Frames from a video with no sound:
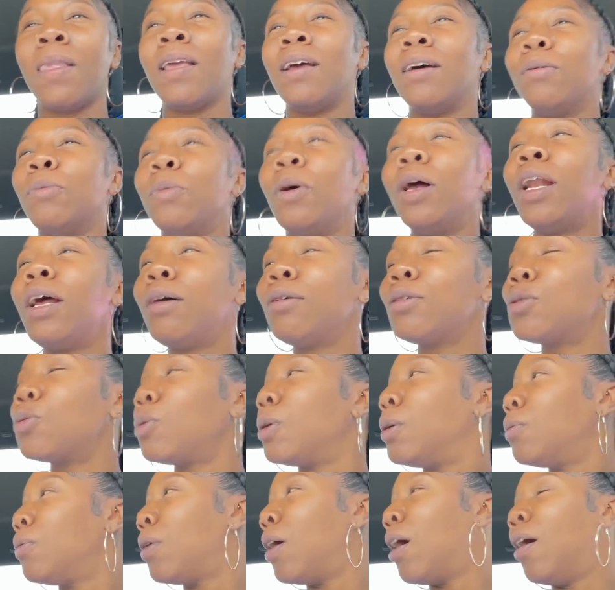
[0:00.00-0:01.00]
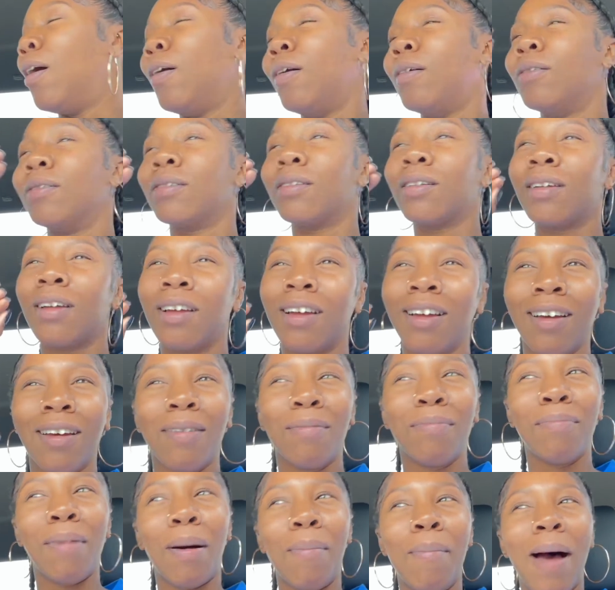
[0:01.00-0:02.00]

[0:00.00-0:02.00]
What else went wrong? My